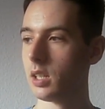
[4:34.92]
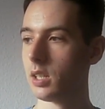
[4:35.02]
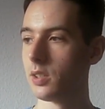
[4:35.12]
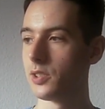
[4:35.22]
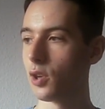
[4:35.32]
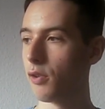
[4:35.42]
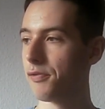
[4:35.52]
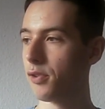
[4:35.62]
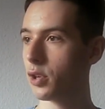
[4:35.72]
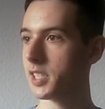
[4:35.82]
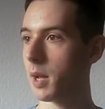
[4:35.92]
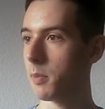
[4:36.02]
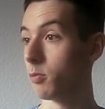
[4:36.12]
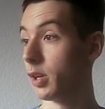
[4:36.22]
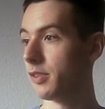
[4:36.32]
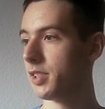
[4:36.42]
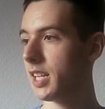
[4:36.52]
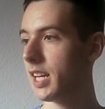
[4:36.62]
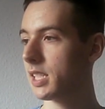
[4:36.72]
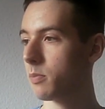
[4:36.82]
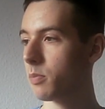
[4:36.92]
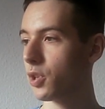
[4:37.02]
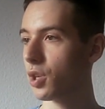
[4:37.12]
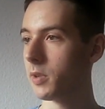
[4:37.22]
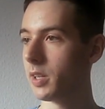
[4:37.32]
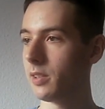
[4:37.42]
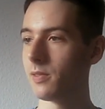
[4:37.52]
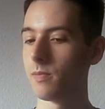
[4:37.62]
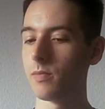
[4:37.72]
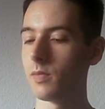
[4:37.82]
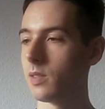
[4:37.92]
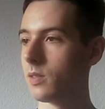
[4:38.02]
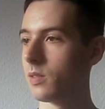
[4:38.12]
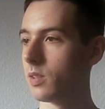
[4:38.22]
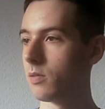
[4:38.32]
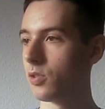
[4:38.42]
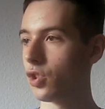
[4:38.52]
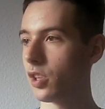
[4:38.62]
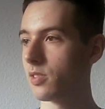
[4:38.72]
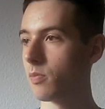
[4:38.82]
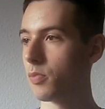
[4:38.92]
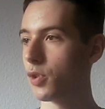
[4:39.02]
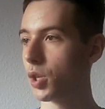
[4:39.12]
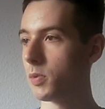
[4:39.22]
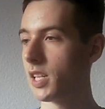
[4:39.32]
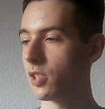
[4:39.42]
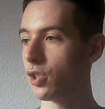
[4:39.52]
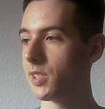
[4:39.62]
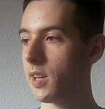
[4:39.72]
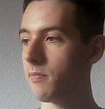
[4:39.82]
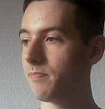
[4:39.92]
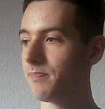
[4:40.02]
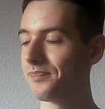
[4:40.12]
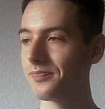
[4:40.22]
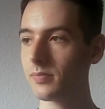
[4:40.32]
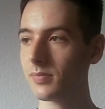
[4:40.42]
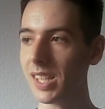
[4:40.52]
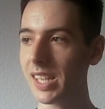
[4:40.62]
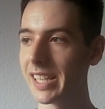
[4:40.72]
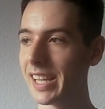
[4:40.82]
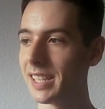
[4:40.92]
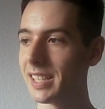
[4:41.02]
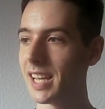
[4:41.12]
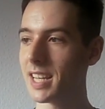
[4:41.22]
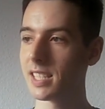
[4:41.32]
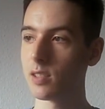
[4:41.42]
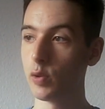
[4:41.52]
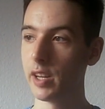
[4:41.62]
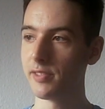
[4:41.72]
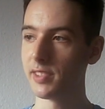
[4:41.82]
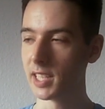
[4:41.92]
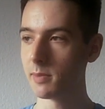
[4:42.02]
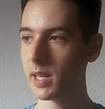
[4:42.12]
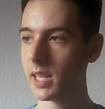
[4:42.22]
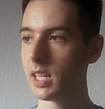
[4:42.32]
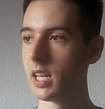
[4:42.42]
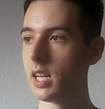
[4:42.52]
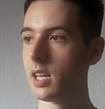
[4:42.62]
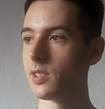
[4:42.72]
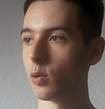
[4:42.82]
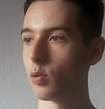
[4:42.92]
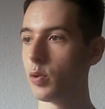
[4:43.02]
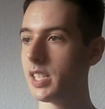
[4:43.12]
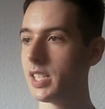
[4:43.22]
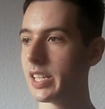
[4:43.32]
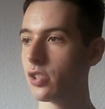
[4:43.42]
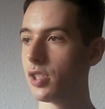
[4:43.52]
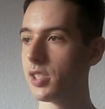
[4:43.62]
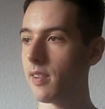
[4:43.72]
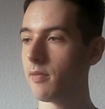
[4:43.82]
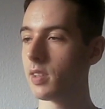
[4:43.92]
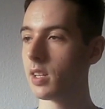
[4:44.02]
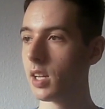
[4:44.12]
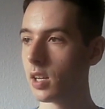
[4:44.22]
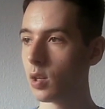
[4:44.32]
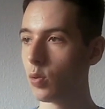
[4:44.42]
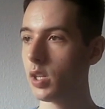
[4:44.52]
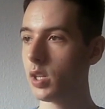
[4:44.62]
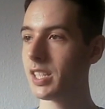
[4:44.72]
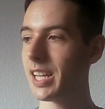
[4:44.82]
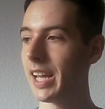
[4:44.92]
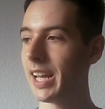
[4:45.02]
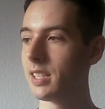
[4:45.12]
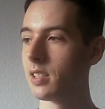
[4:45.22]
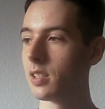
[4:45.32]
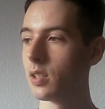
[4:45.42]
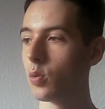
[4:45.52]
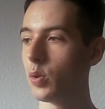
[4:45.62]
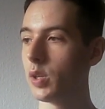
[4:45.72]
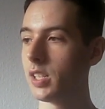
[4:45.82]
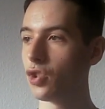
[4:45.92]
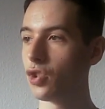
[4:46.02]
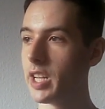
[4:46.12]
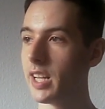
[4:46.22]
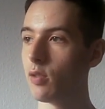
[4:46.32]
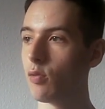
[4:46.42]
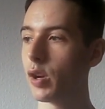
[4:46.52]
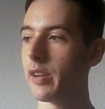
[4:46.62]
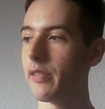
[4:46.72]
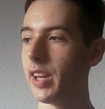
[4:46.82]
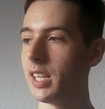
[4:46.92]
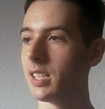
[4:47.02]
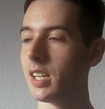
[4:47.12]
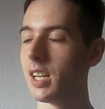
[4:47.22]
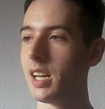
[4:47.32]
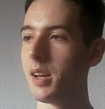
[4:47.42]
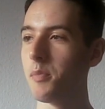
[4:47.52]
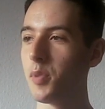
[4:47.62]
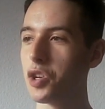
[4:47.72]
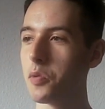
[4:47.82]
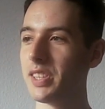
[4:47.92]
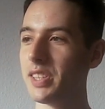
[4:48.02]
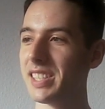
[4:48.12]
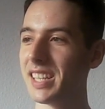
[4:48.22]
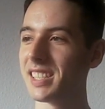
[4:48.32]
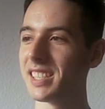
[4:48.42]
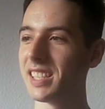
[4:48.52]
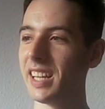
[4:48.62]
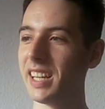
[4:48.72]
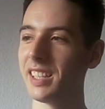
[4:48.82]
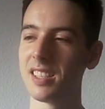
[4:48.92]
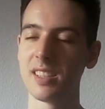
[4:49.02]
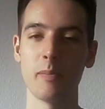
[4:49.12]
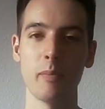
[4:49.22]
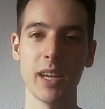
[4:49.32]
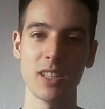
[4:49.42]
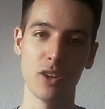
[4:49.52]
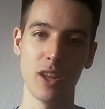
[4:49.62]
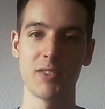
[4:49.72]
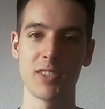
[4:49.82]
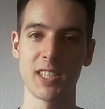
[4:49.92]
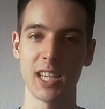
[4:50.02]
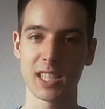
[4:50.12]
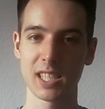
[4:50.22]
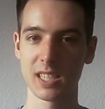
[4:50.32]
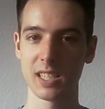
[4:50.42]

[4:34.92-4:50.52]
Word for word: So for example, well, if he takes the bishop, then just bishop takes g seven, king takes queen f six mate, so queen takes g seven, queen d eight, queen g eight, rook f eight, bishop e six, and mate on f six.